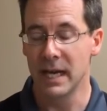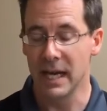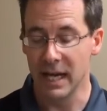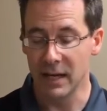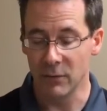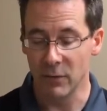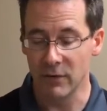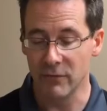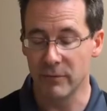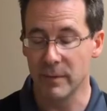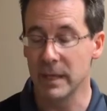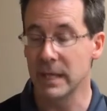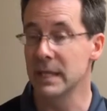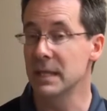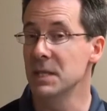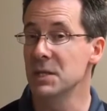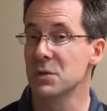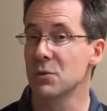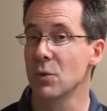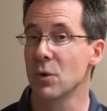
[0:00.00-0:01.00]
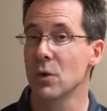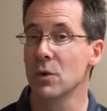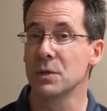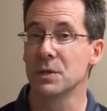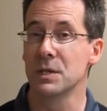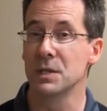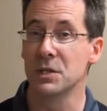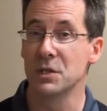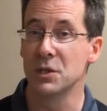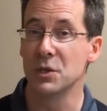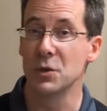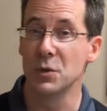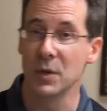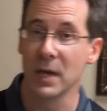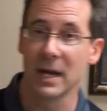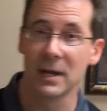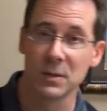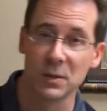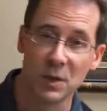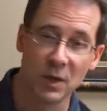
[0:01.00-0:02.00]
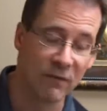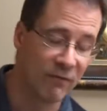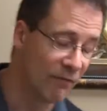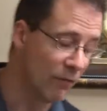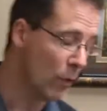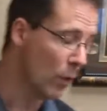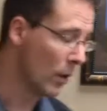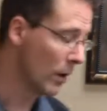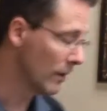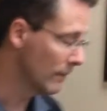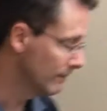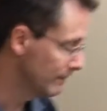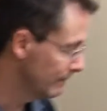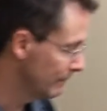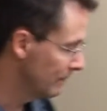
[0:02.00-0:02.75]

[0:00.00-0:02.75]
and we've been in this role since 2004.